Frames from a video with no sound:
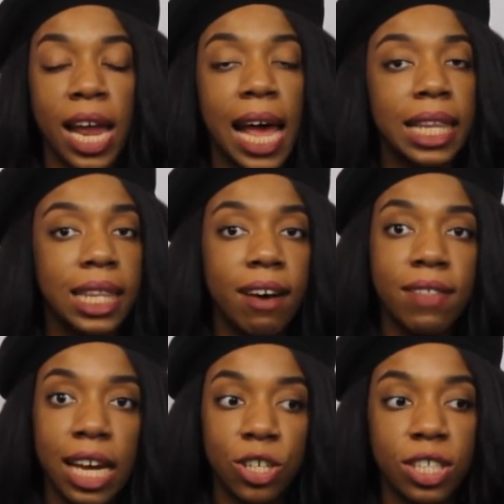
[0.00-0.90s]
And I love
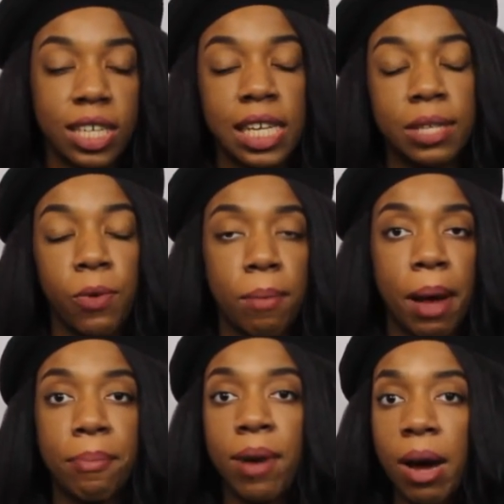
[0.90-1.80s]
that dress. It's one of
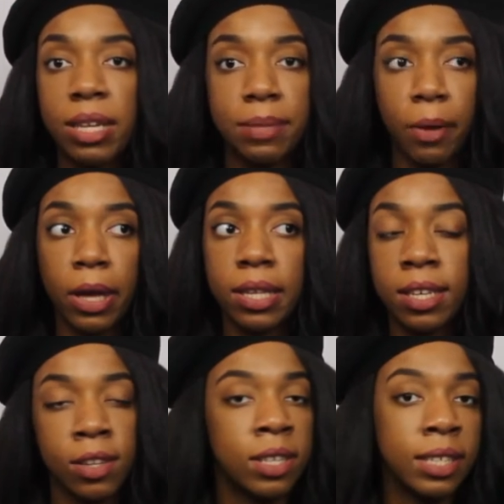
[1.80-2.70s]
my proudest makes
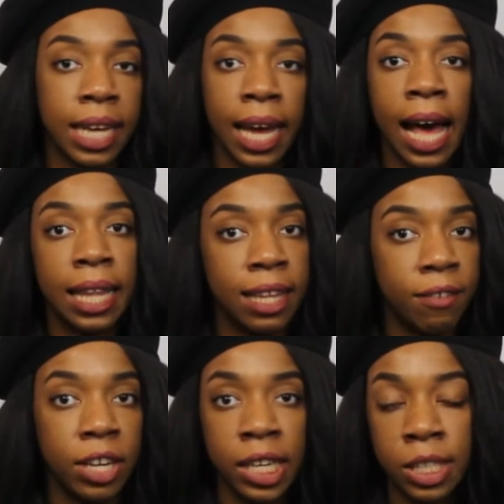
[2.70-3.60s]
till this day. I love
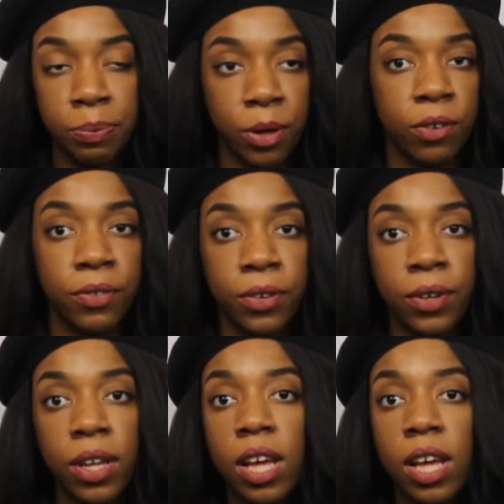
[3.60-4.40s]
it. It's beautiful.